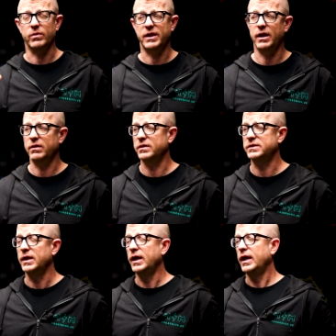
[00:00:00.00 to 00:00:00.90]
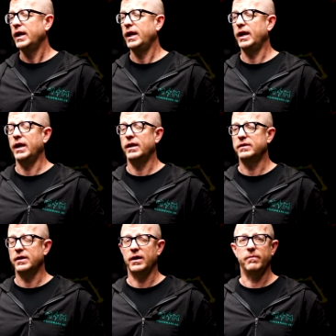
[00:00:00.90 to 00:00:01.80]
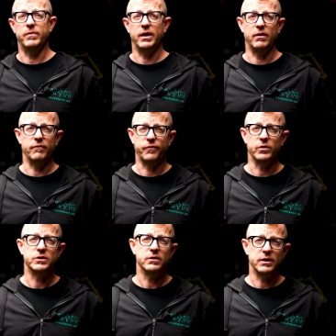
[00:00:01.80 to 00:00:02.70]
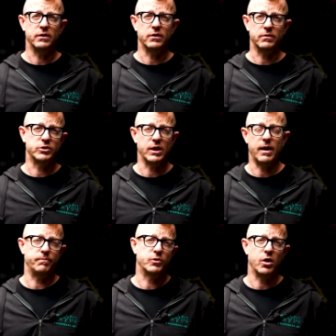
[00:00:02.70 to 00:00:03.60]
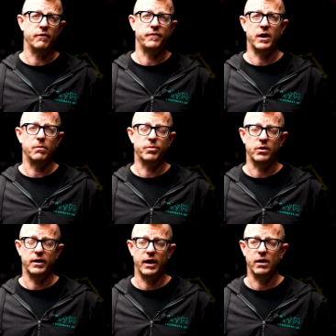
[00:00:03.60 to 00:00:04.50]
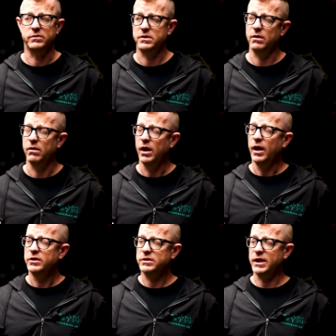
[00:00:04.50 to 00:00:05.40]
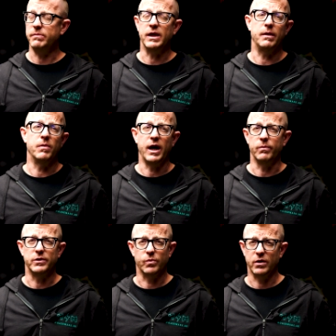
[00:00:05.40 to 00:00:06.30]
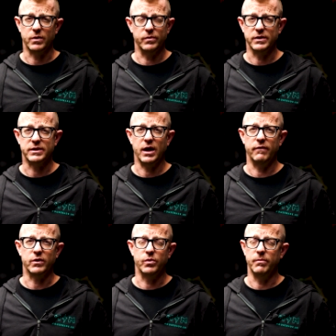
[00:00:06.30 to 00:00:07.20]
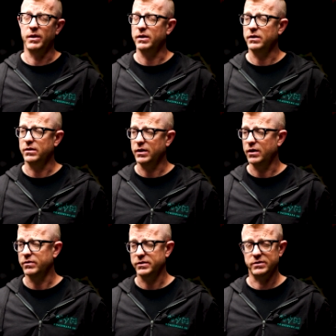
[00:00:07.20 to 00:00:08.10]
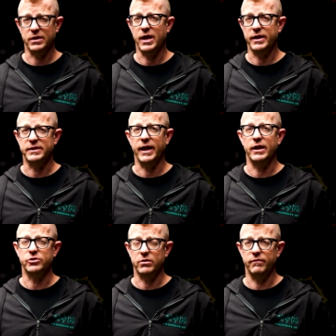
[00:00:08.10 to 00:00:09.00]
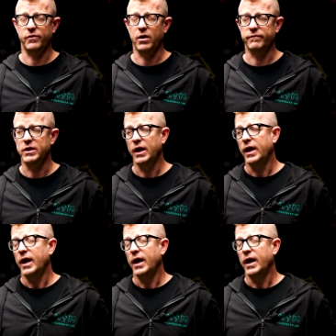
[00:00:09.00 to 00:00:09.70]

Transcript: they were careless, and, um, and unfortunately their shop caught fire and burned down. So just keep that in mind when you're working with this kind of equipment. You, you know, there's a lot of danger involved.